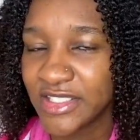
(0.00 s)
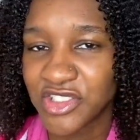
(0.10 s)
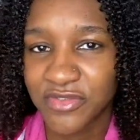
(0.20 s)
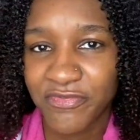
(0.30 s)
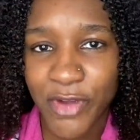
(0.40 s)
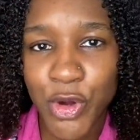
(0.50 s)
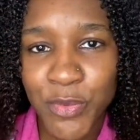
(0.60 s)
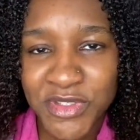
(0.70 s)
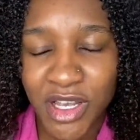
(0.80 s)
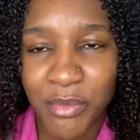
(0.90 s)
it just
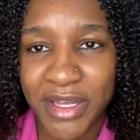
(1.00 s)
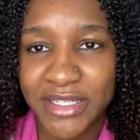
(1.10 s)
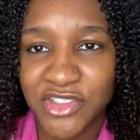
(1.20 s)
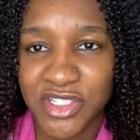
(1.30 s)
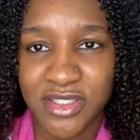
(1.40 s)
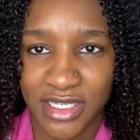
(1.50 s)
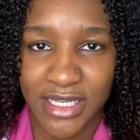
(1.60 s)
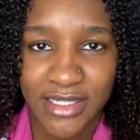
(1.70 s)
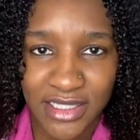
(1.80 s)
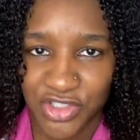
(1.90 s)
foams up and it just
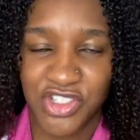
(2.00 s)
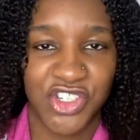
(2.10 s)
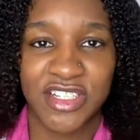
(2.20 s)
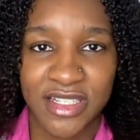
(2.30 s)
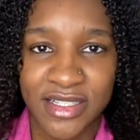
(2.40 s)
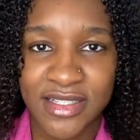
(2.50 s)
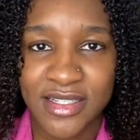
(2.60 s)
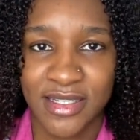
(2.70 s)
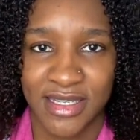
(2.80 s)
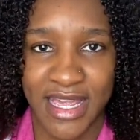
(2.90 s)
literally just
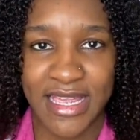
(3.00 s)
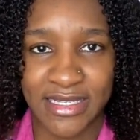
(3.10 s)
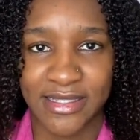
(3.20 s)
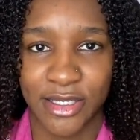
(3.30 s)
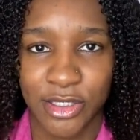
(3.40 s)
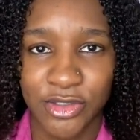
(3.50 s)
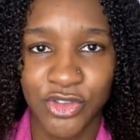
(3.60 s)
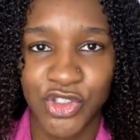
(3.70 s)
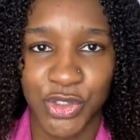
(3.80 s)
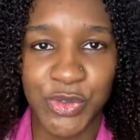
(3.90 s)
stays
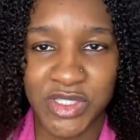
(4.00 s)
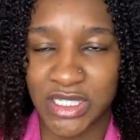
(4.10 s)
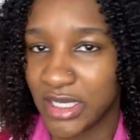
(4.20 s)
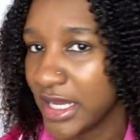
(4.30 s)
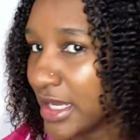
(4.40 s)
juicy.